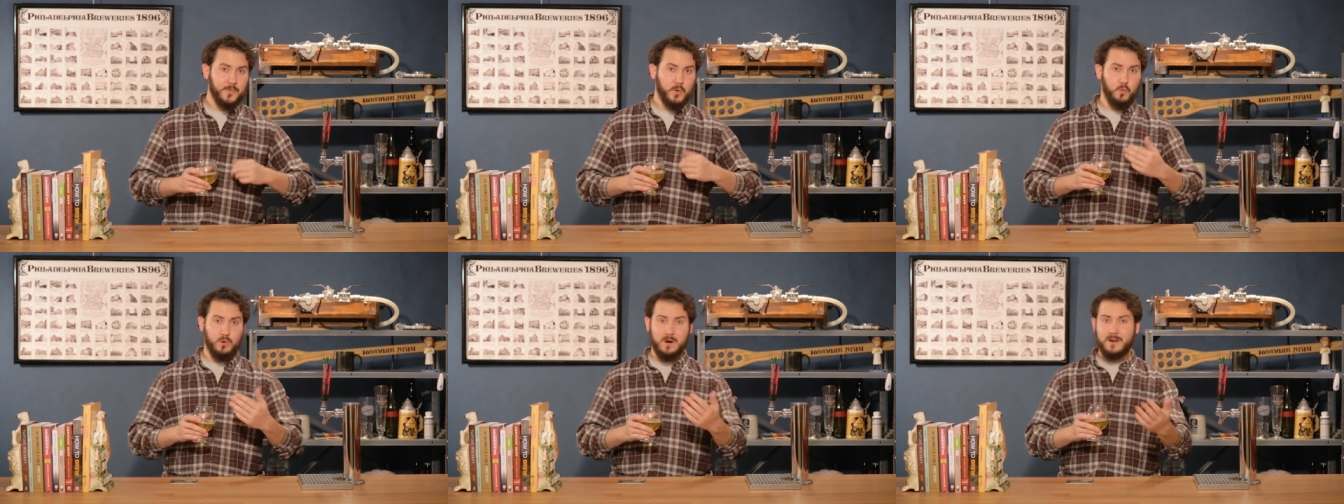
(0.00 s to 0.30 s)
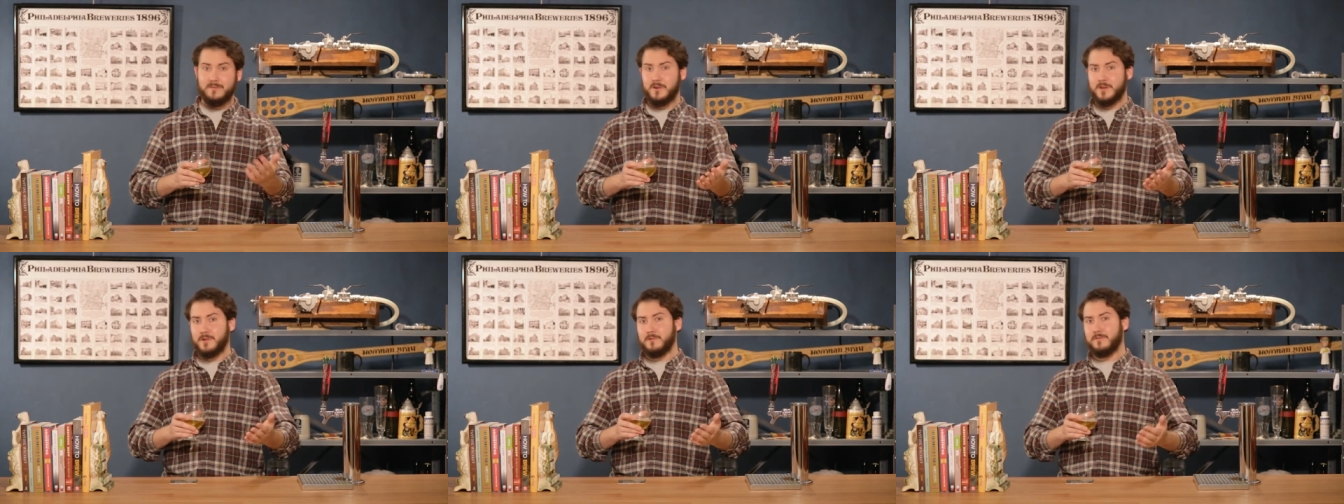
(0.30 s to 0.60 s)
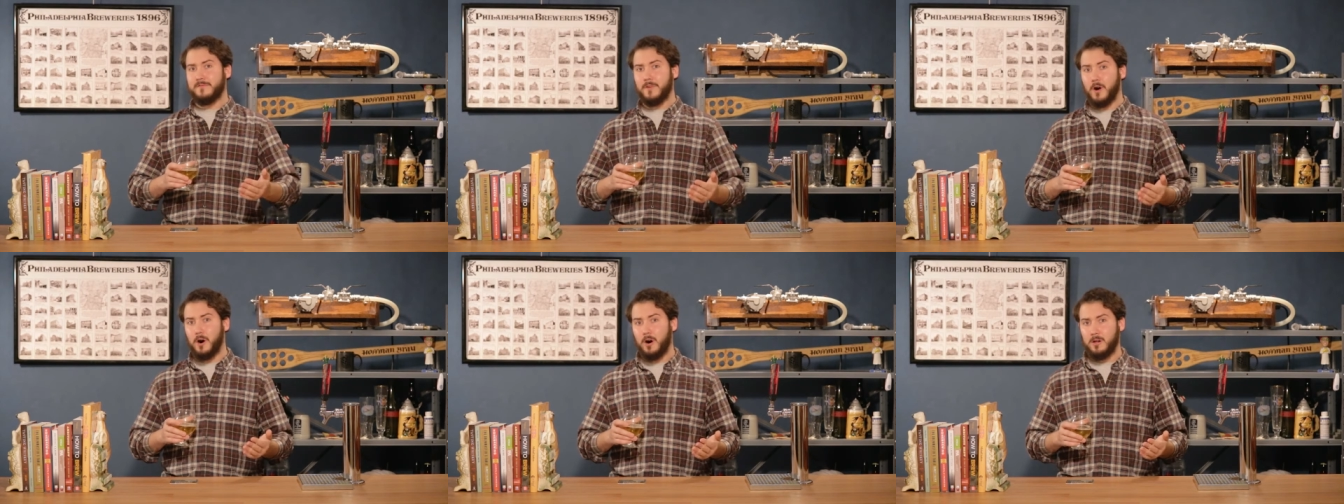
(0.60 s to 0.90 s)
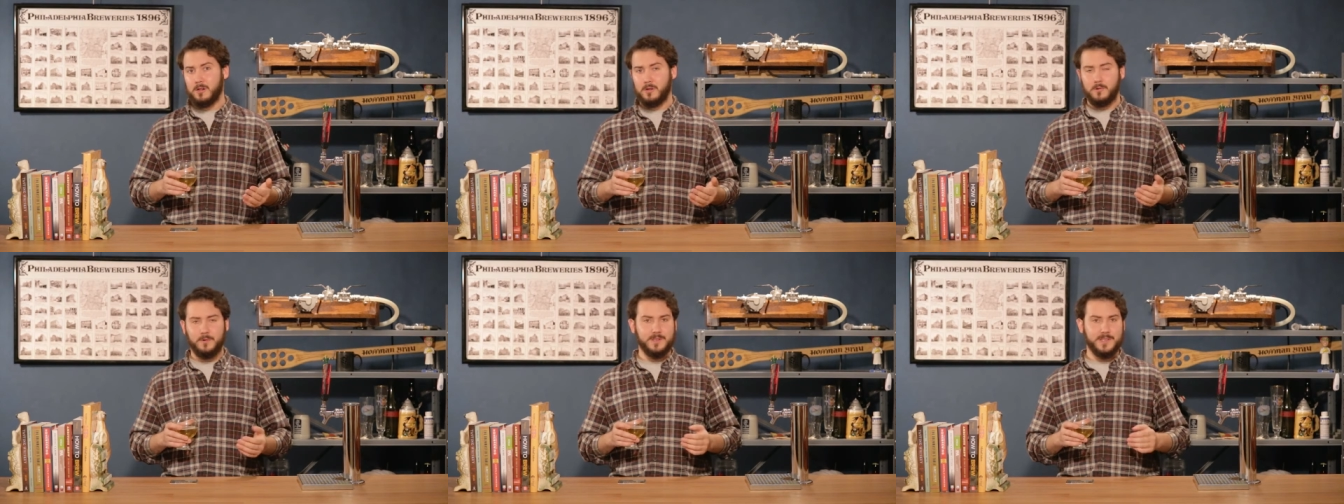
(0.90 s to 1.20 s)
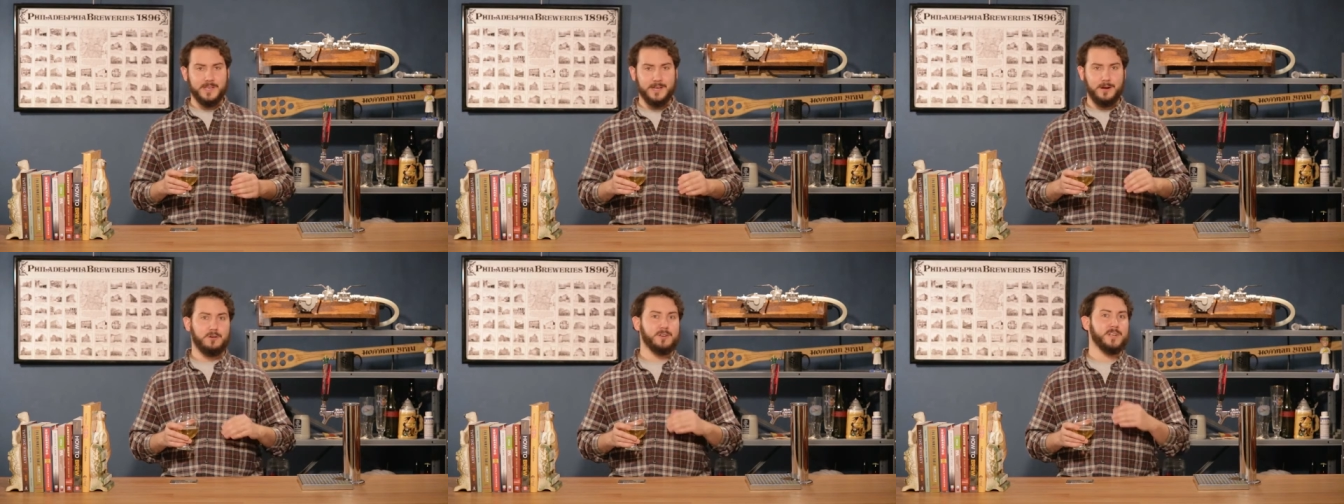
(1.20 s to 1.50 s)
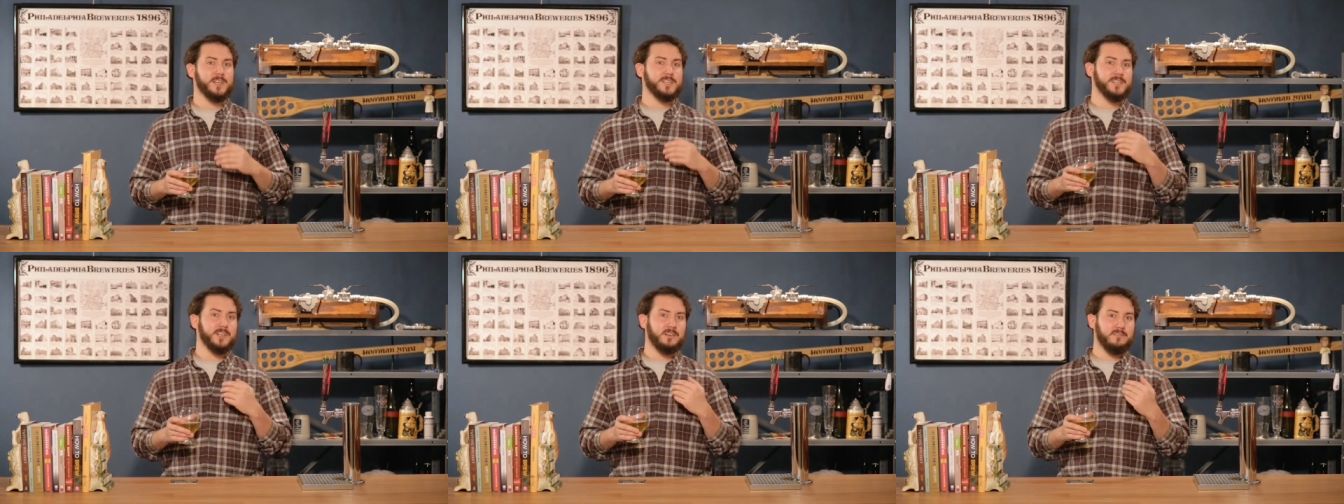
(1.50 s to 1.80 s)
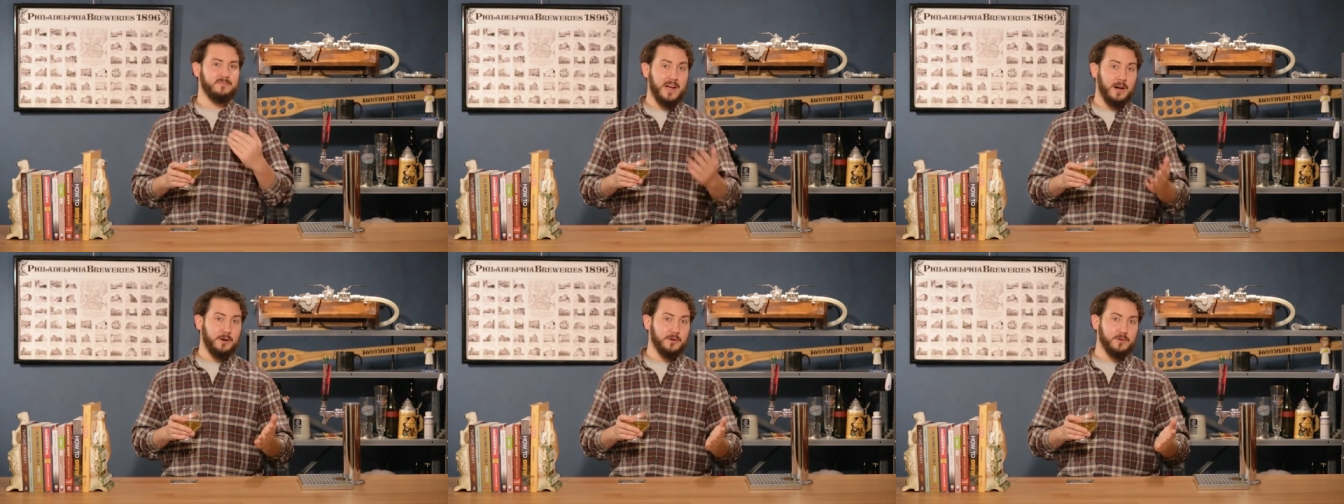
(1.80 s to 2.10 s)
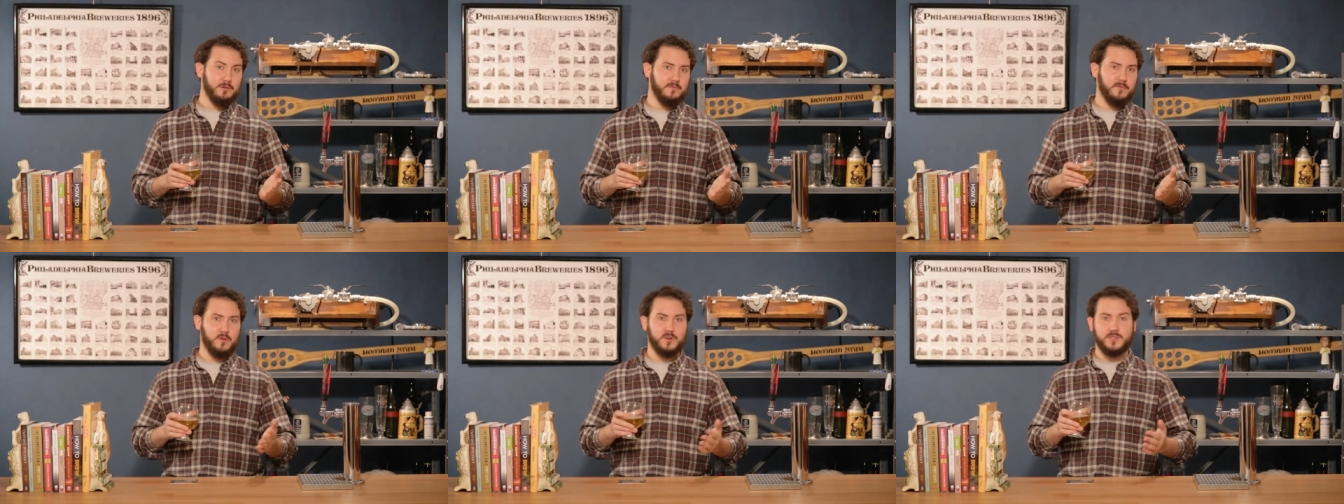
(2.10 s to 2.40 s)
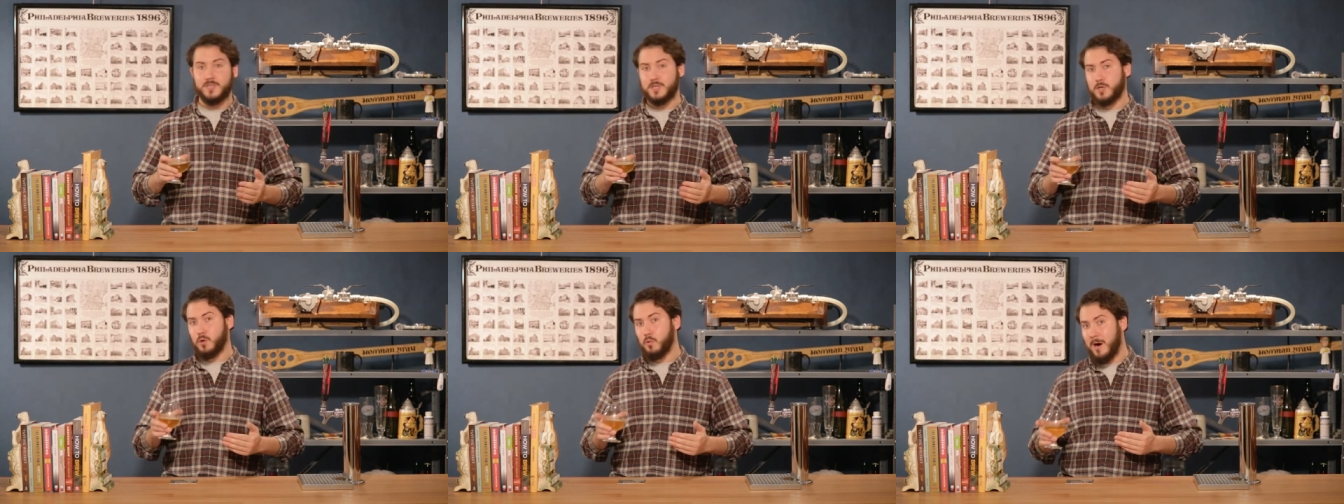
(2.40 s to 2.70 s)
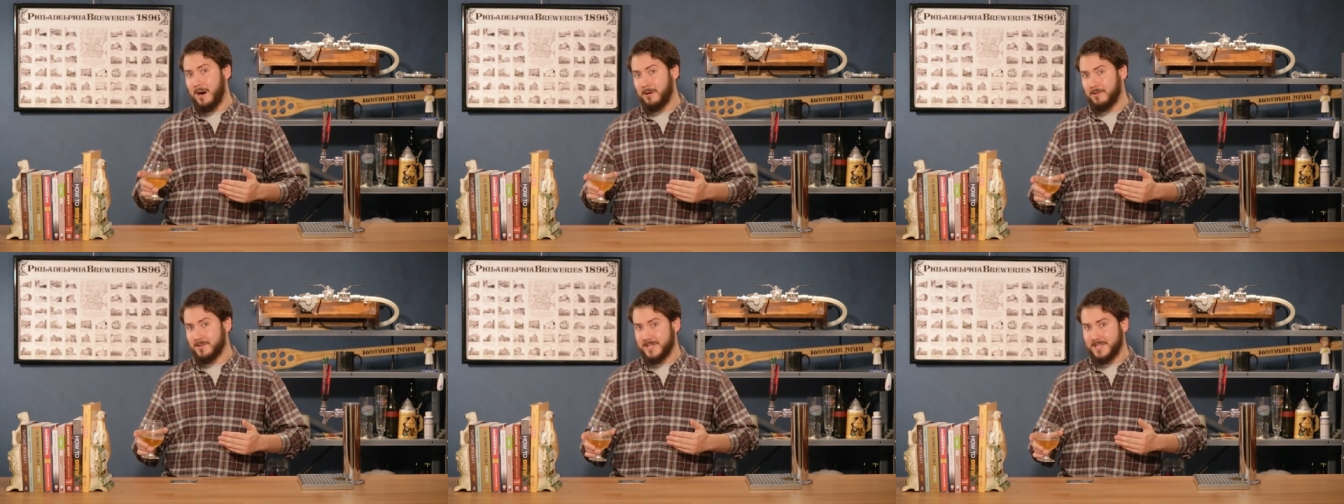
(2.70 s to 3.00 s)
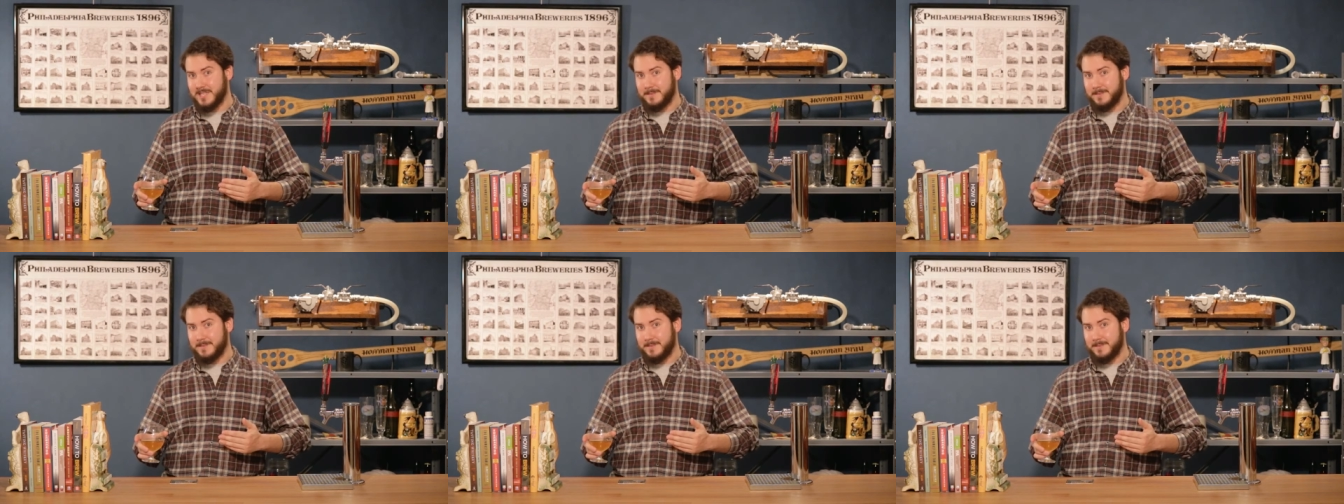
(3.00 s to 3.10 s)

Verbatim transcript: Wherever you fall on the artistic value versus quality